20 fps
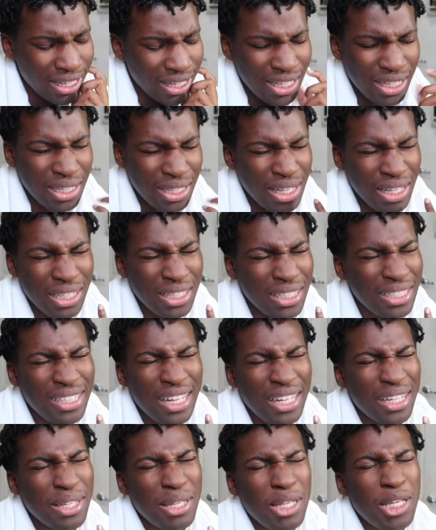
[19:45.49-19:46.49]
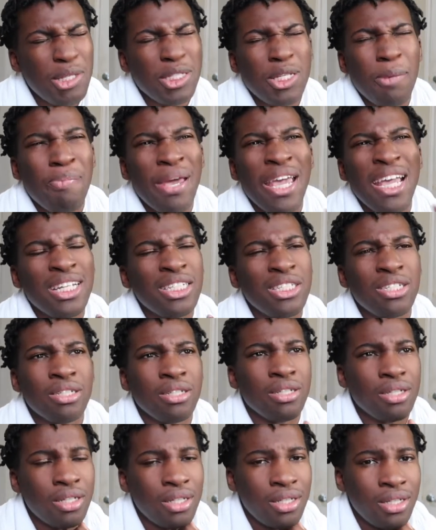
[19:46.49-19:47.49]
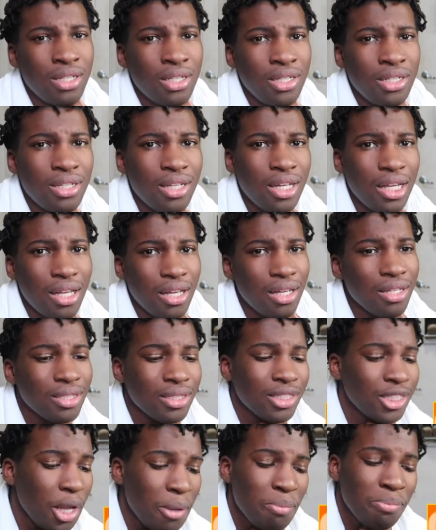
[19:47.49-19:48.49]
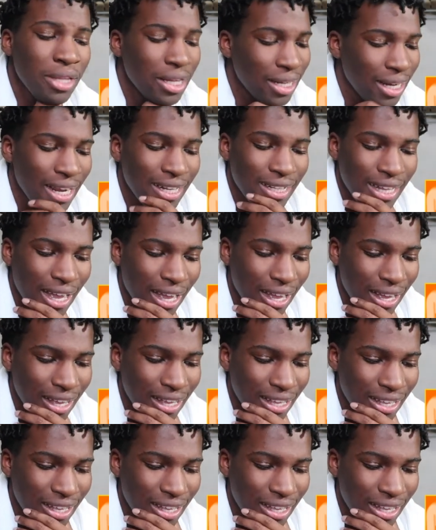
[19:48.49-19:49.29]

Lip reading: He's a painter, something like that.